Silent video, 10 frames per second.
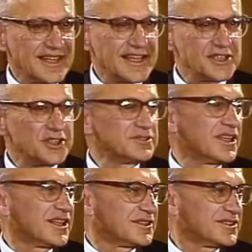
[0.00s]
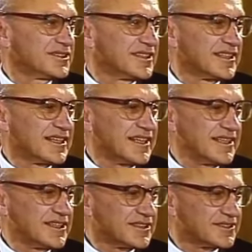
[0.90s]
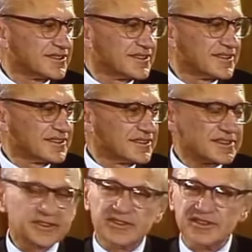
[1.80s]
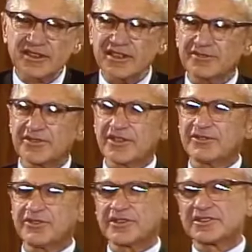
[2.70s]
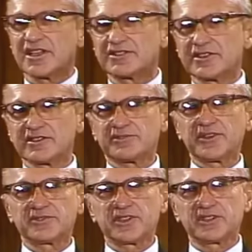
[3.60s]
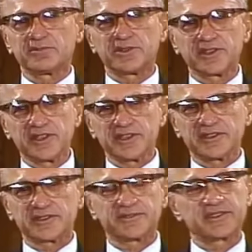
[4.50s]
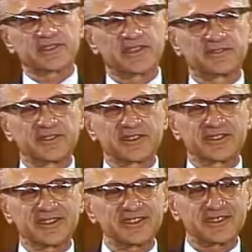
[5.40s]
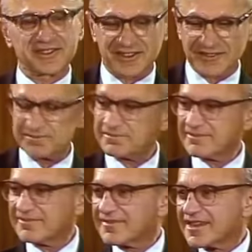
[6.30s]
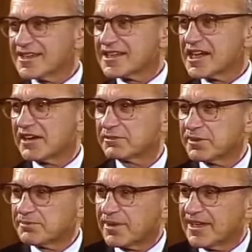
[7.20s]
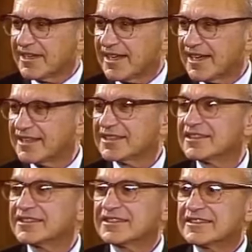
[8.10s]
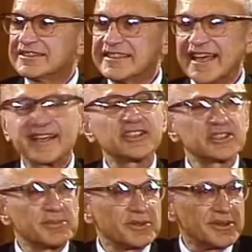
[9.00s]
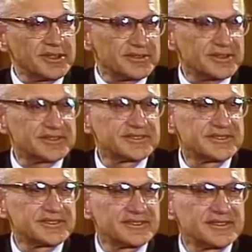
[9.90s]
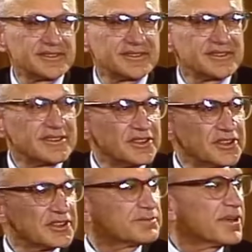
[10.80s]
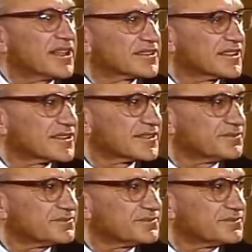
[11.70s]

And you know, and I know, that certainly for the first 150 and more years of this country's existence, government played a negligible role in this process.